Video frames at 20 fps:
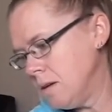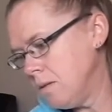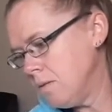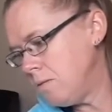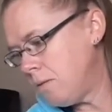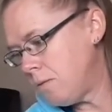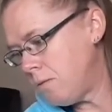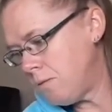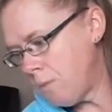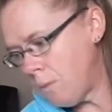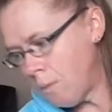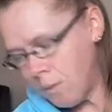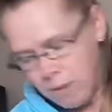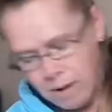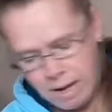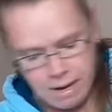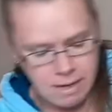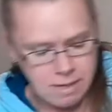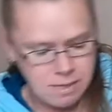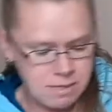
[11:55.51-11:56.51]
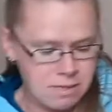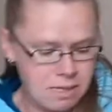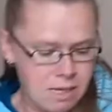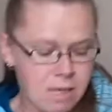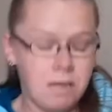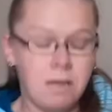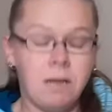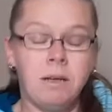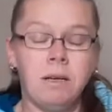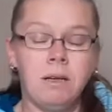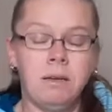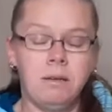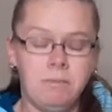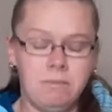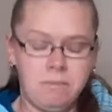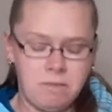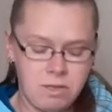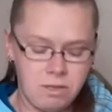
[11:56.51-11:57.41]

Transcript: for 4 days and I